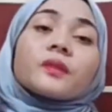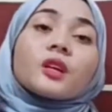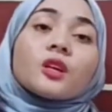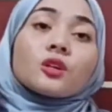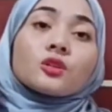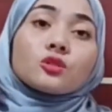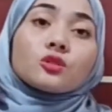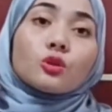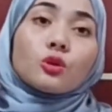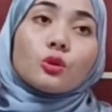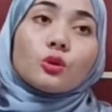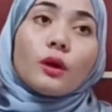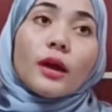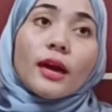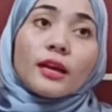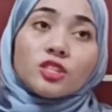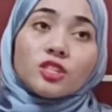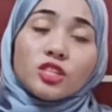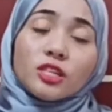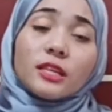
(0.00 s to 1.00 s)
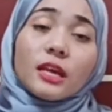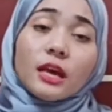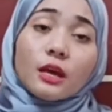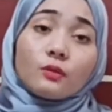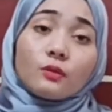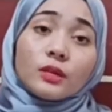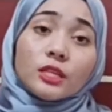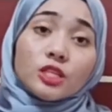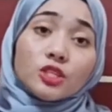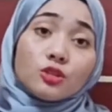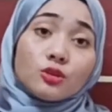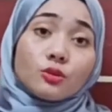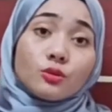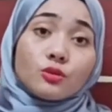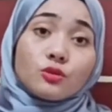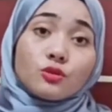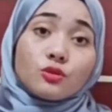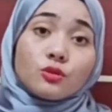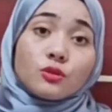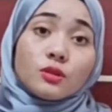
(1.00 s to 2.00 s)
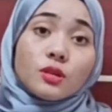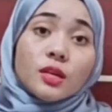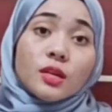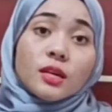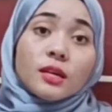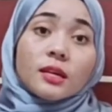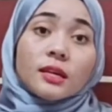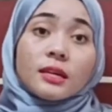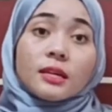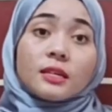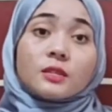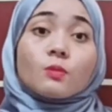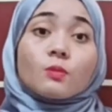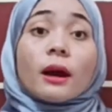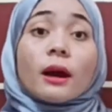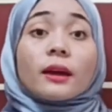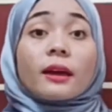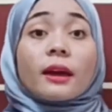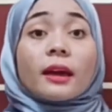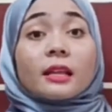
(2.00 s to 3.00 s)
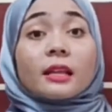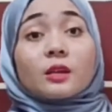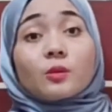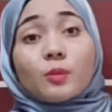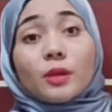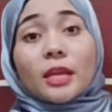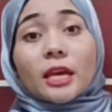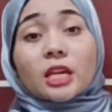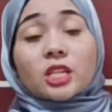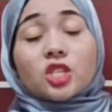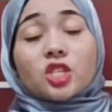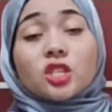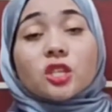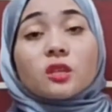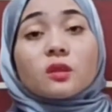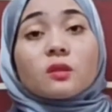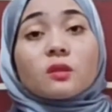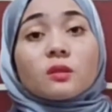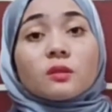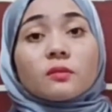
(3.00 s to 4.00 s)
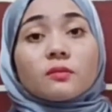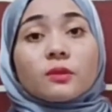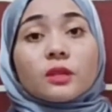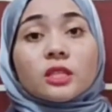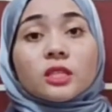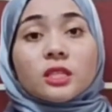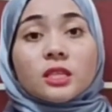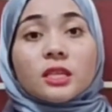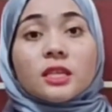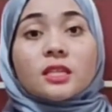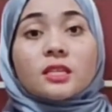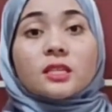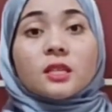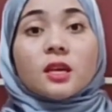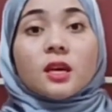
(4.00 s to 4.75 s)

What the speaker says: So action that we choose is by elimination, which is